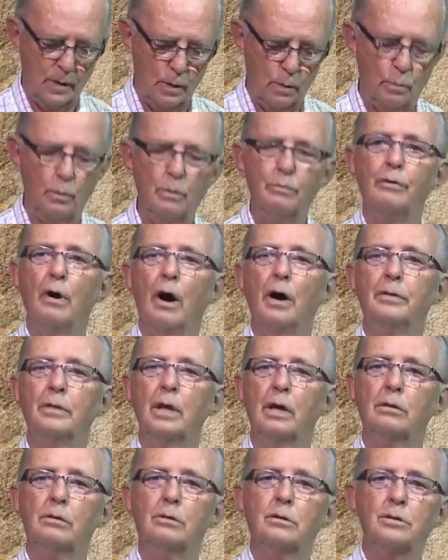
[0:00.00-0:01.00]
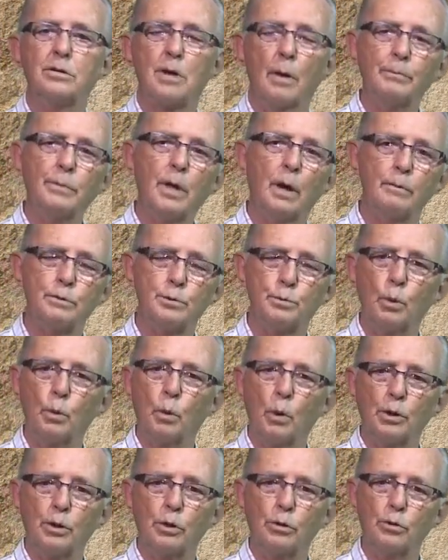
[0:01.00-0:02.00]
We find that sometimes we
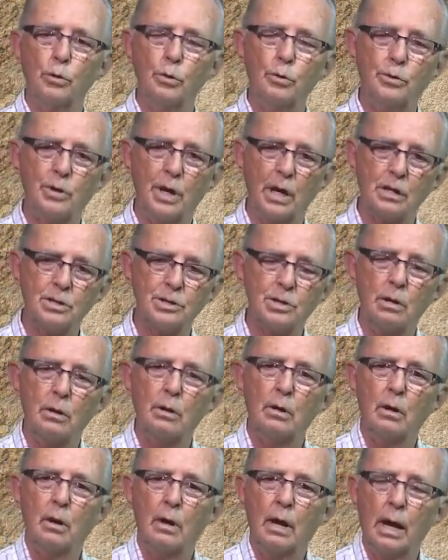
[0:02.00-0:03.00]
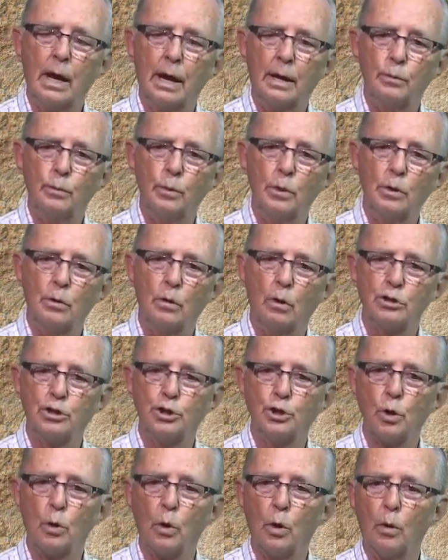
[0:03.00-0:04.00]
want to do things and we're not
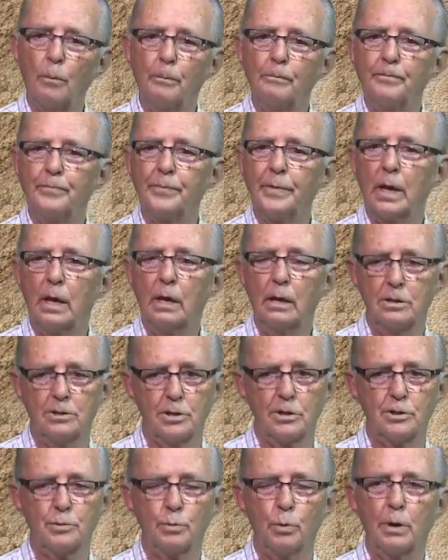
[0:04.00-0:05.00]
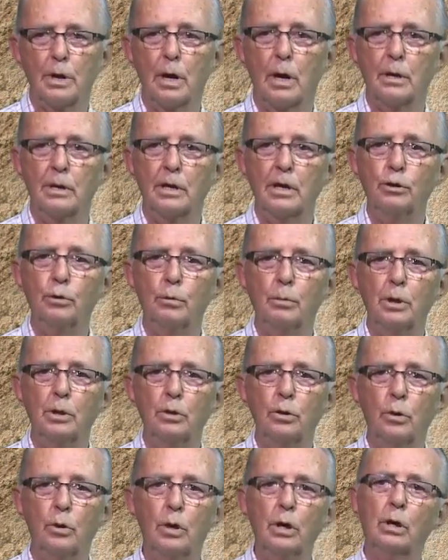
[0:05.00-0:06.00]
sure, is this what I need to be
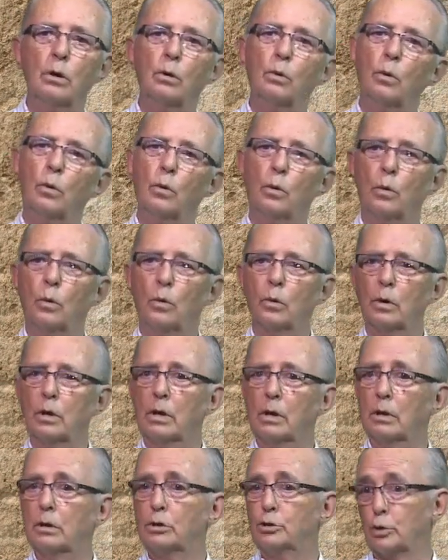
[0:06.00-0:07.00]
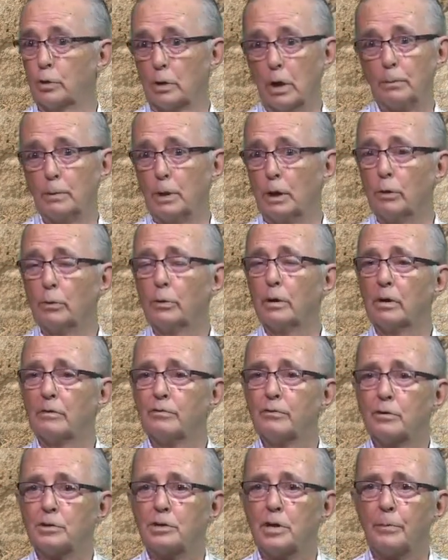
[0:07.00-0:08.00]
doing or should I be looking
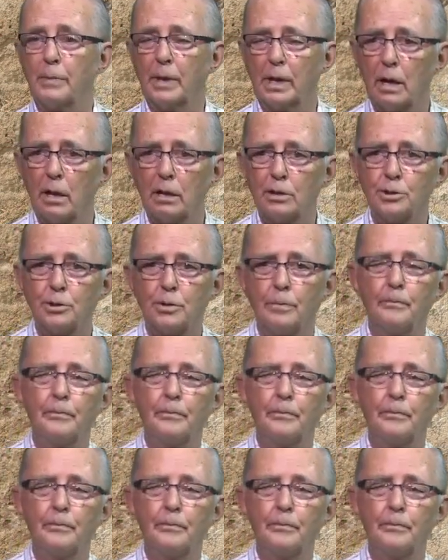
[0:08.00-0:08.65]
for something else?